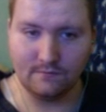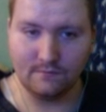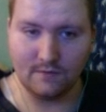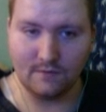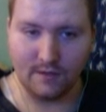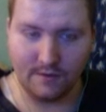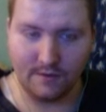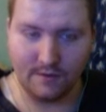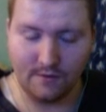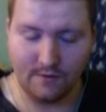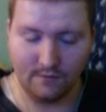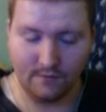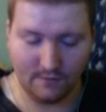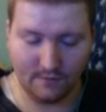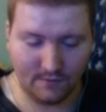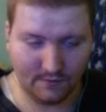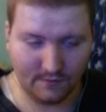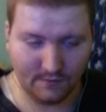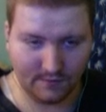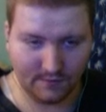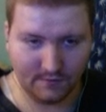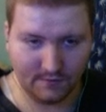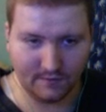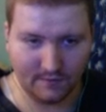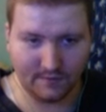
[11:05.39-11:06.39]
And you can
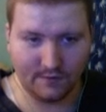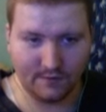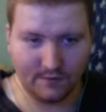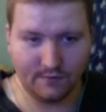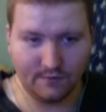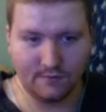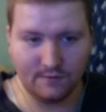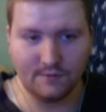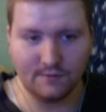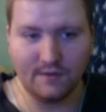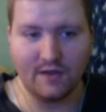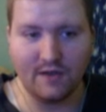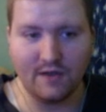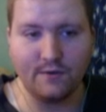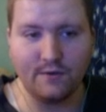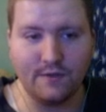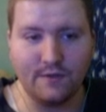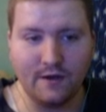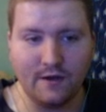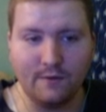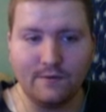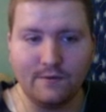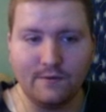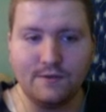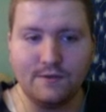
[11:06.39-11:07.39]
do that. You can do that with
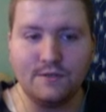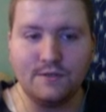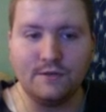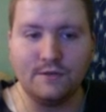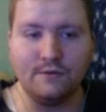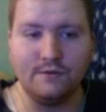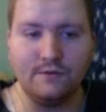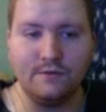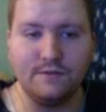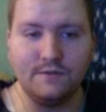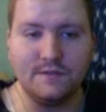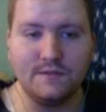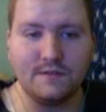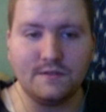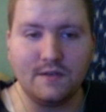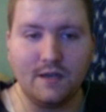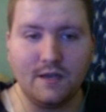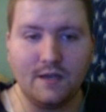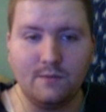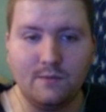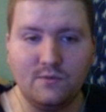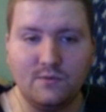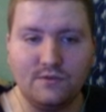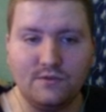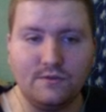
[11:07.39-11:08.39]
every jingle in this
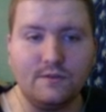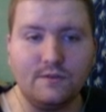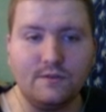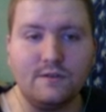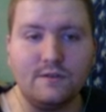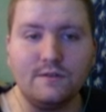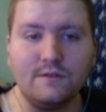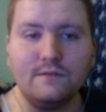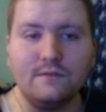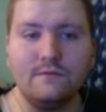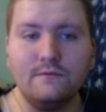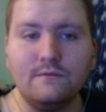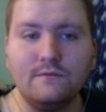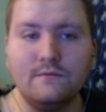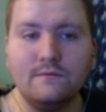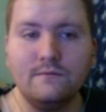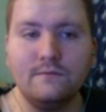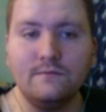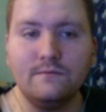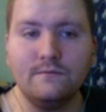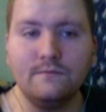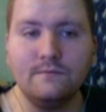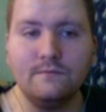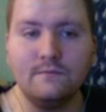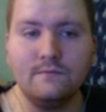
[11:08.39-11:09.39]
game, and
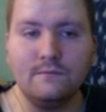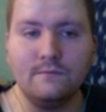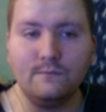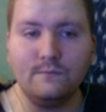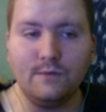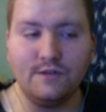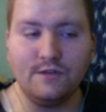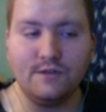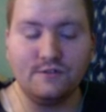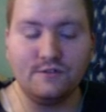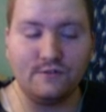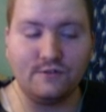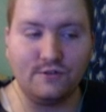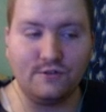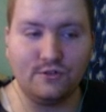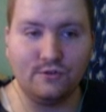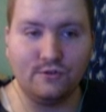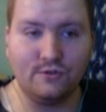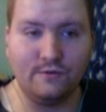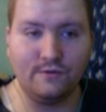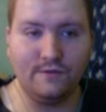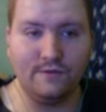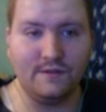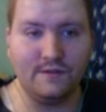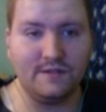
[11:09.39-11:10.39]
basically
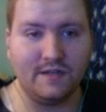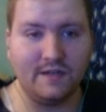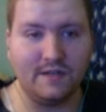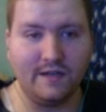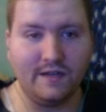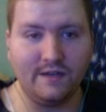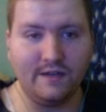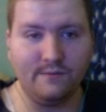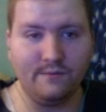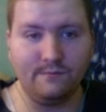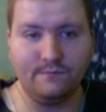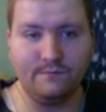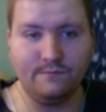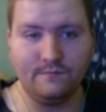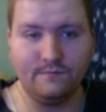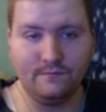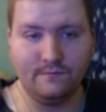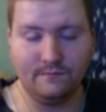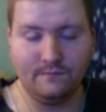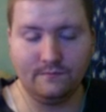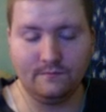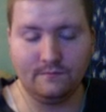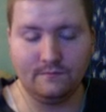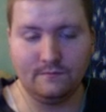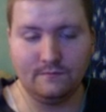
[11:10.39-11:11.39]
shorten the time
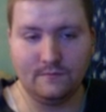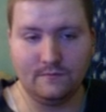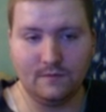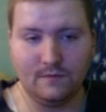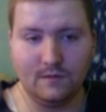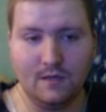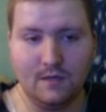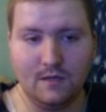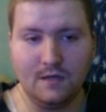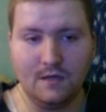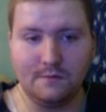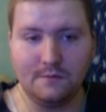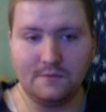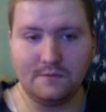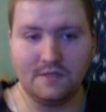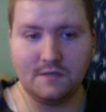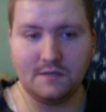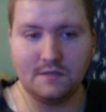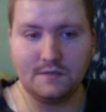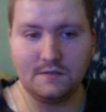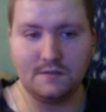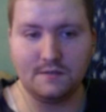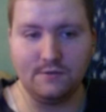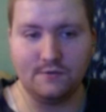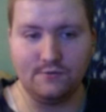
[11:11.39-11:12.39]
the game
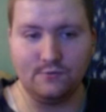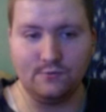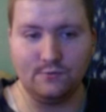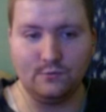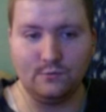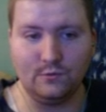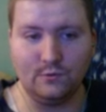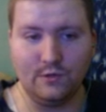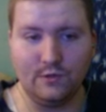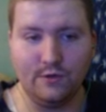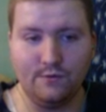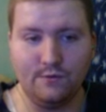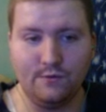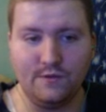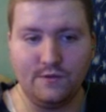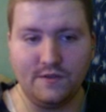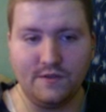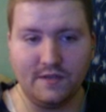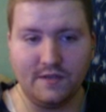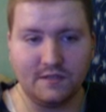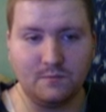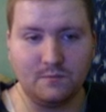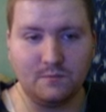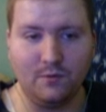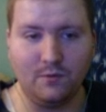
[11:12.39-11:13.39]
takes to load the
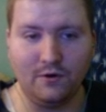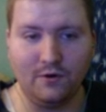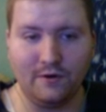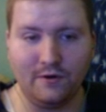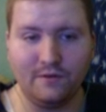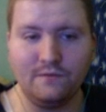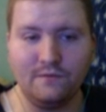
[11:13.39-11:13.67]
next part.